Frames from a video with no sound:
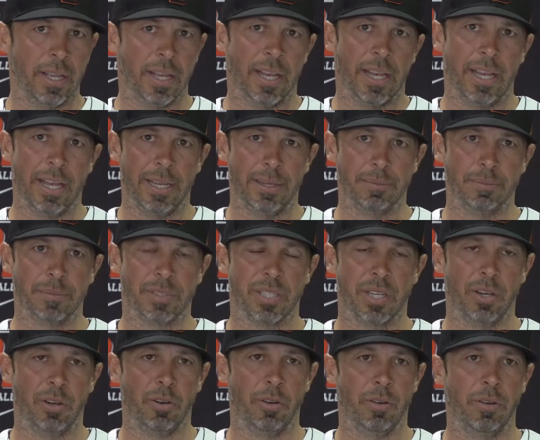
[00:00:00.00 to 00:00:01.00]
Um,
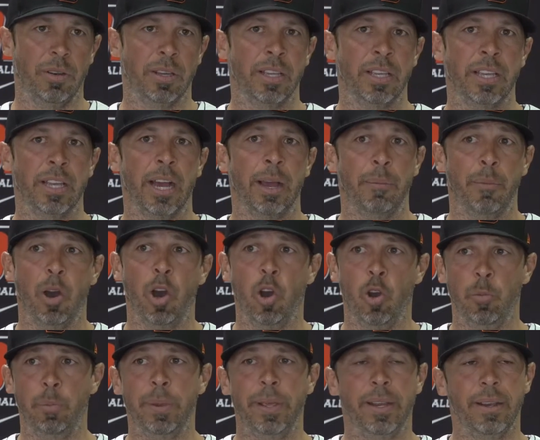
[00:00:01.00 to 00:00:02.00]
so I'm
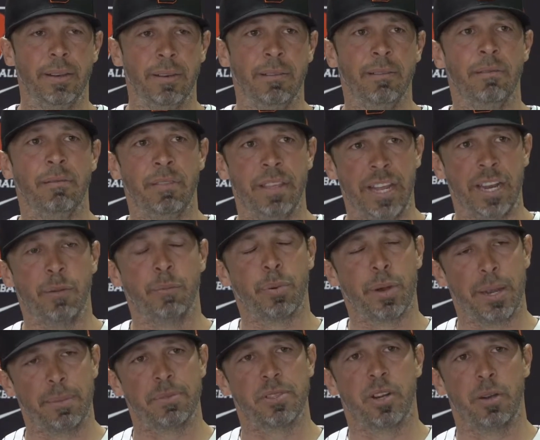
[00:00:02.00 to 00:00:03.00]
hoping that it
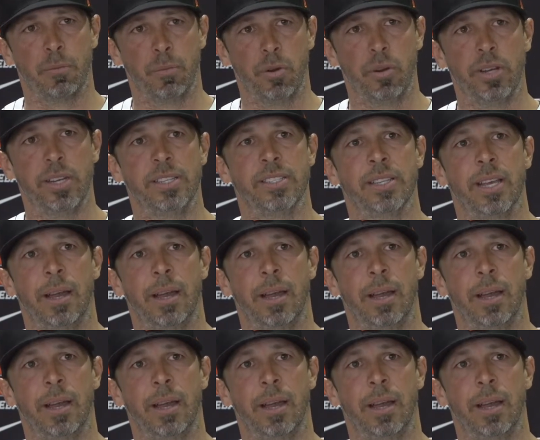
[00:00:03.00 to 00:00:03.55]
preps our boys.